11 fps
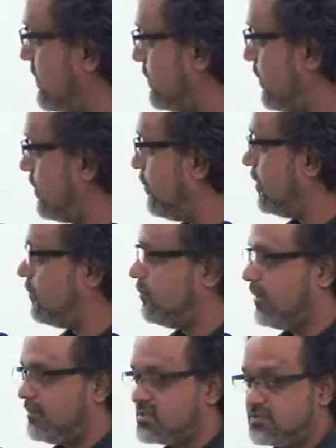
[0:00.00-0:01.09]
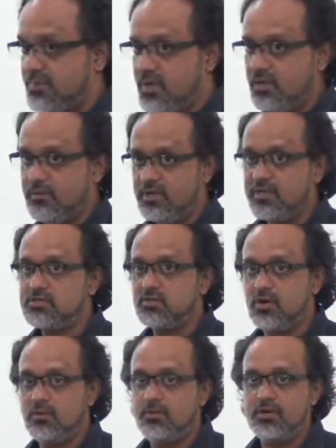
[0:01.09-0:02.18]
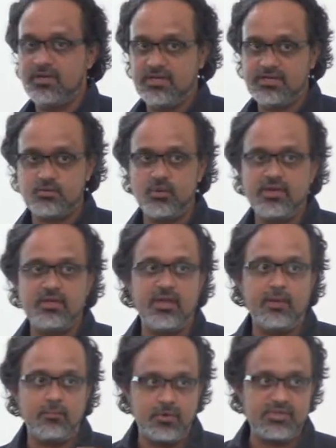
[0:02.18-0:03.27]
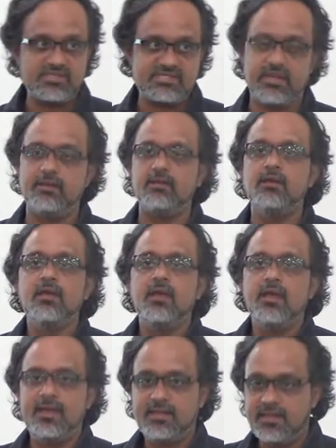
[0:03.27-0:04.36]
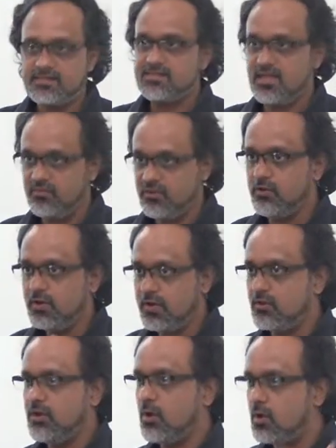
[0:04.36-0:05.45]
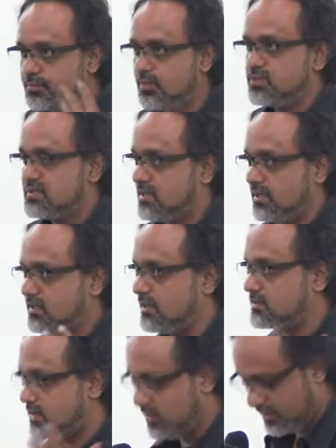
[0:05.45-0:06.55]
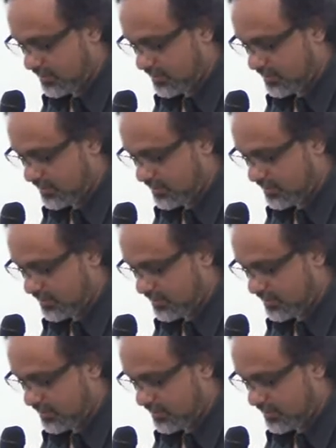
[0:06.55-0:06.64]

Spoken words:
even the members of parliament get to know about it is when the MOU is signed. And that's the time when you can only oppose it and there is no